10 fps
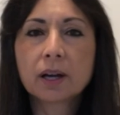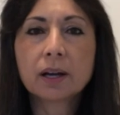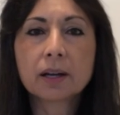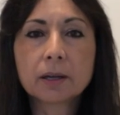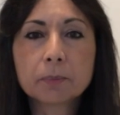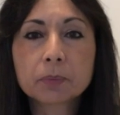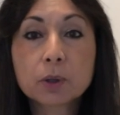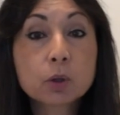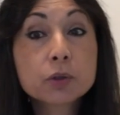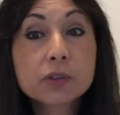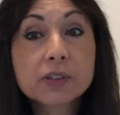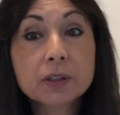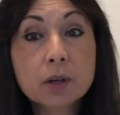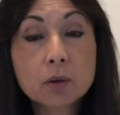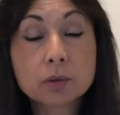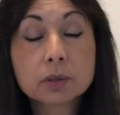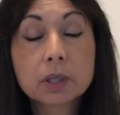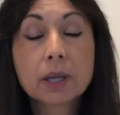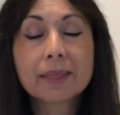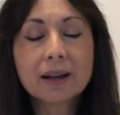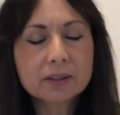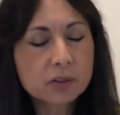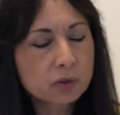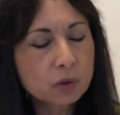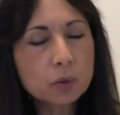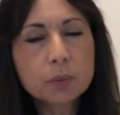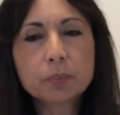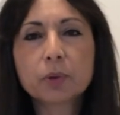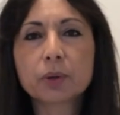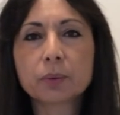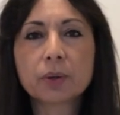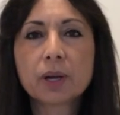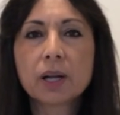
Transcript: um, learn to say no. That is so important.